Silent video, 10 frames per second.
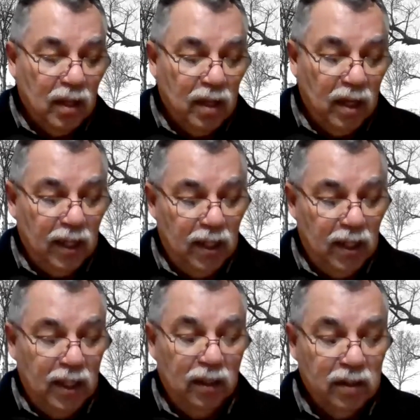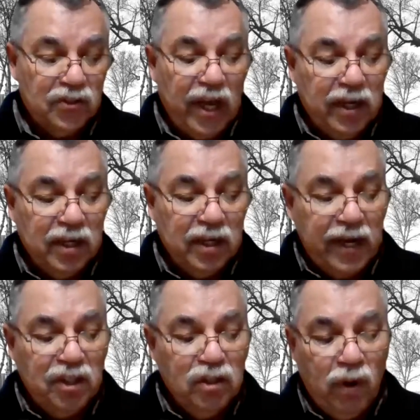It's dated
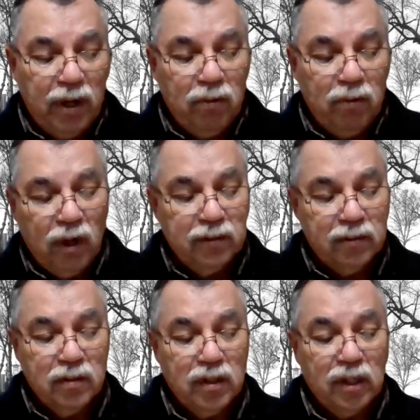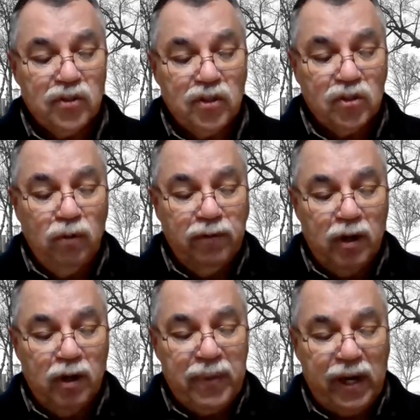1921. It's a
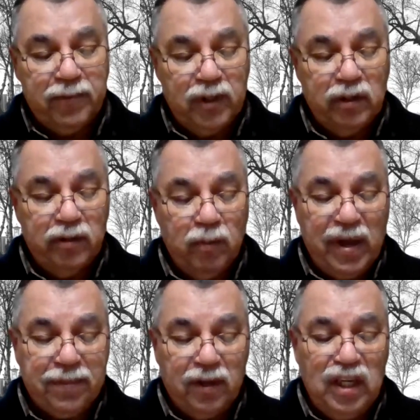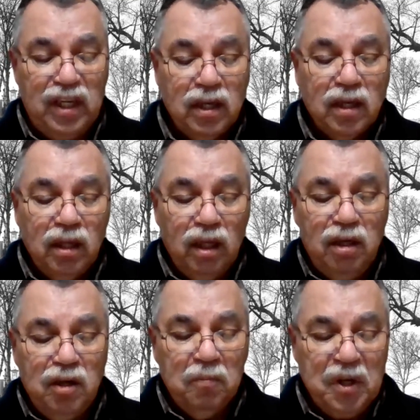souvenir pamphlet of the Bethany
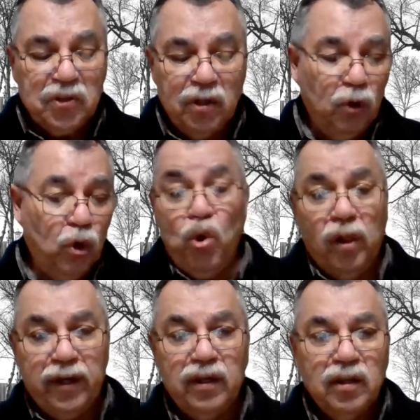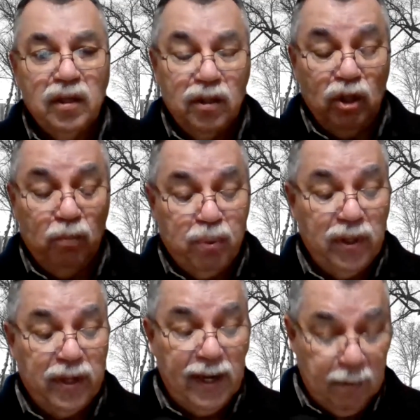Indian Mission. If you Google it, you can
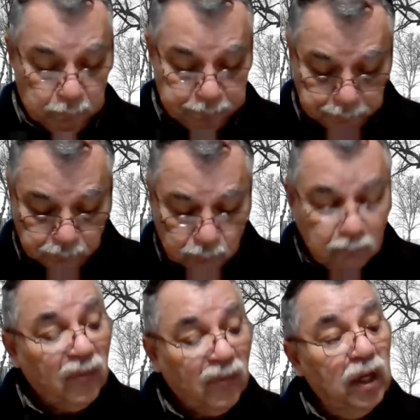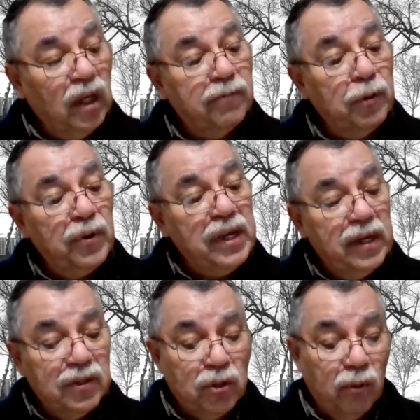pull it up. And if you read
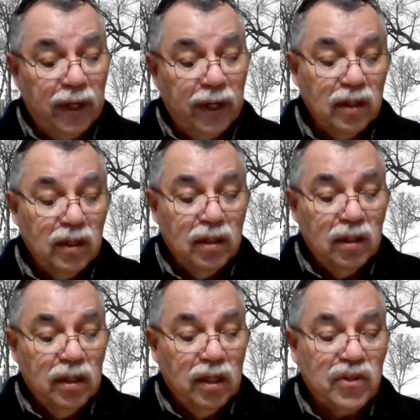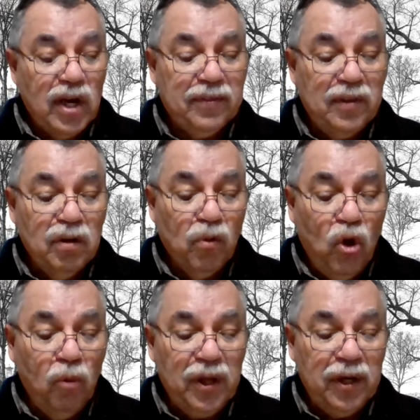into it, it's got the
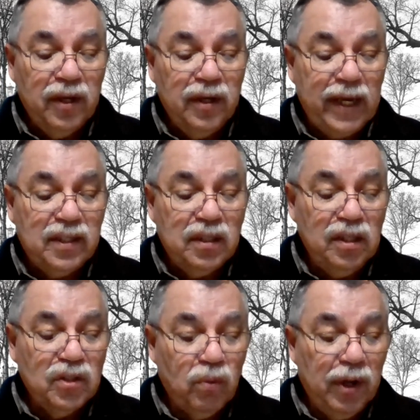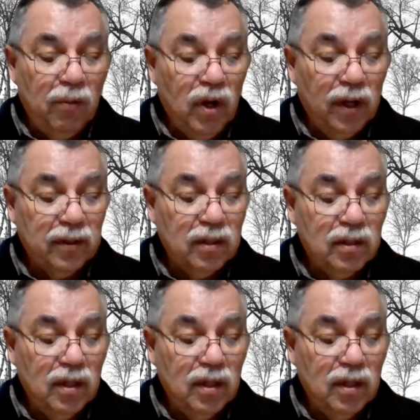enrollment in 1921.